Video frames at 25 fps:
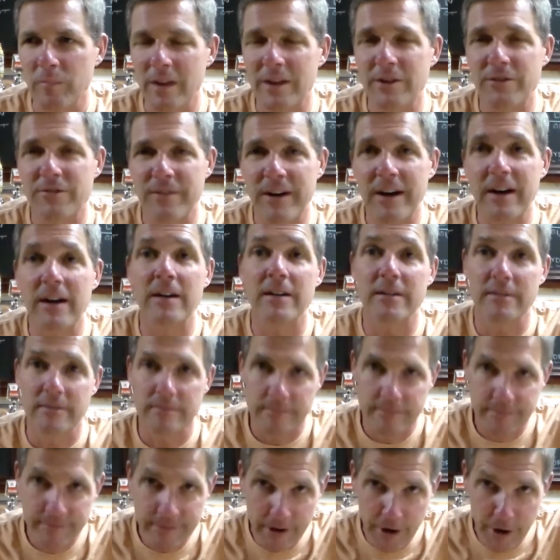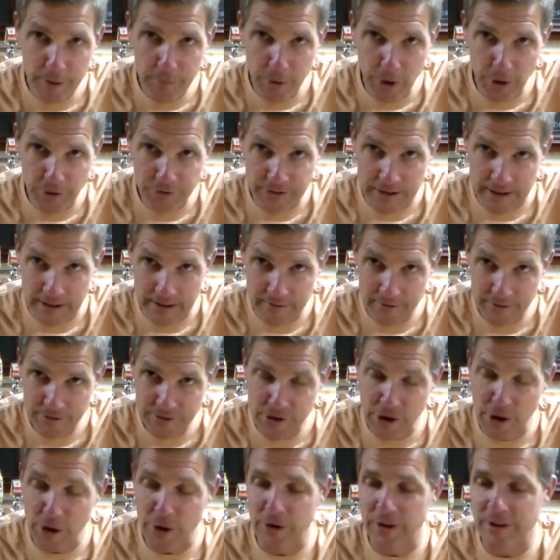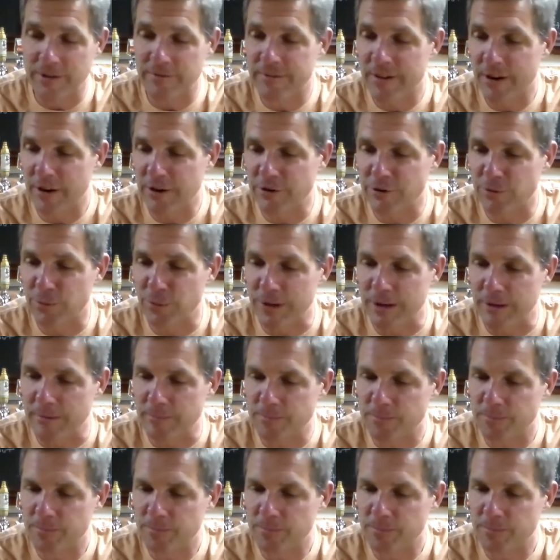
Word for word: It's very malty, so it's very sweet.